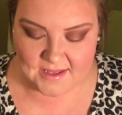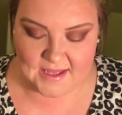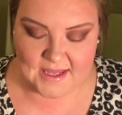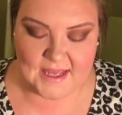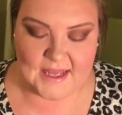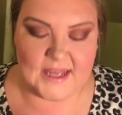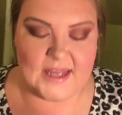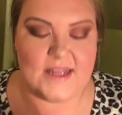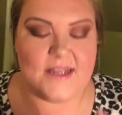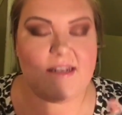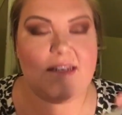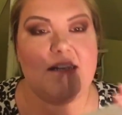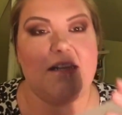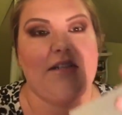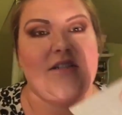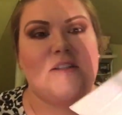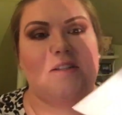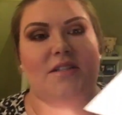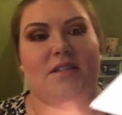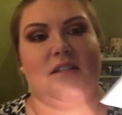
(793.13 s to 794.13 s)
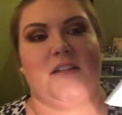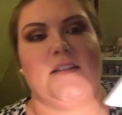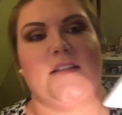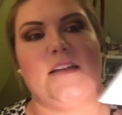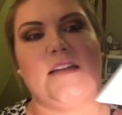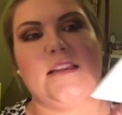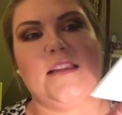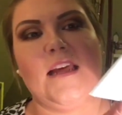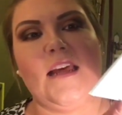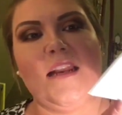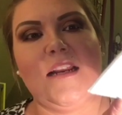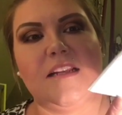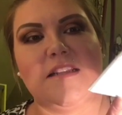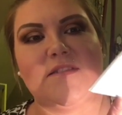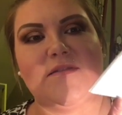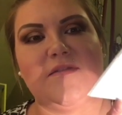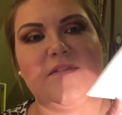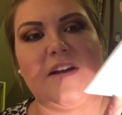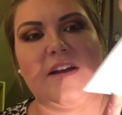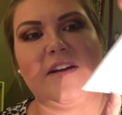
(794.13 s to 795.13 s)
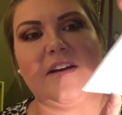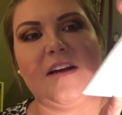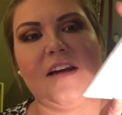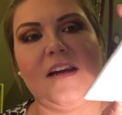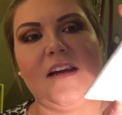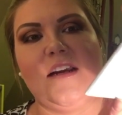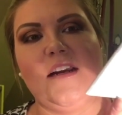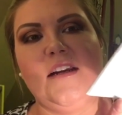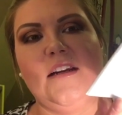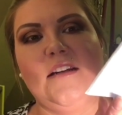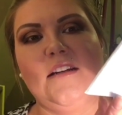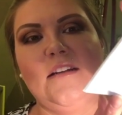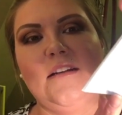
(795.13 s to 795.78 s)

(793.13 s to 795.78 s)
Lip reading: And it just looks like that. It's very,